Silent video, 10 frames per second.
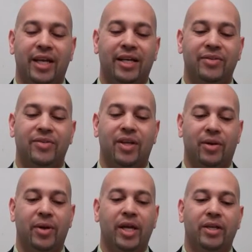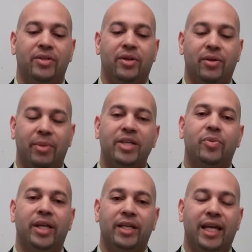And so the best
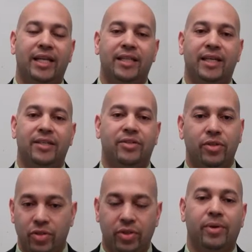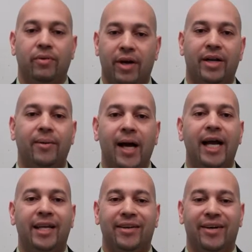way to get it done is to do it right
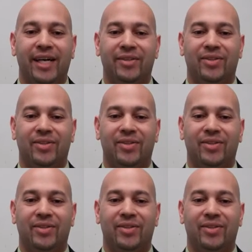away. All right.